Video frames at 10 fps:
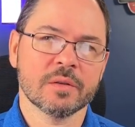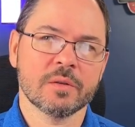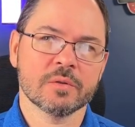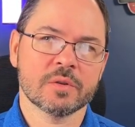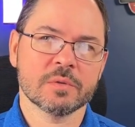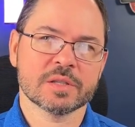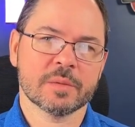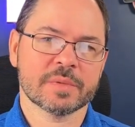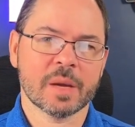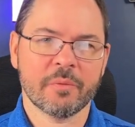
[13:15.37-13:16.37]
you're doing
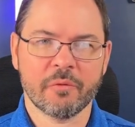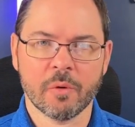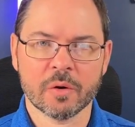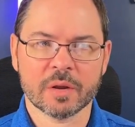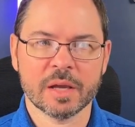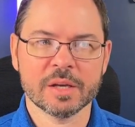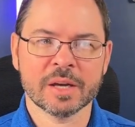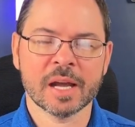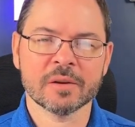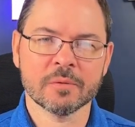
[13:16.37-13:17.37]
some type of work and you
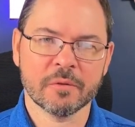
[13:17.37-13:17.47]
got to do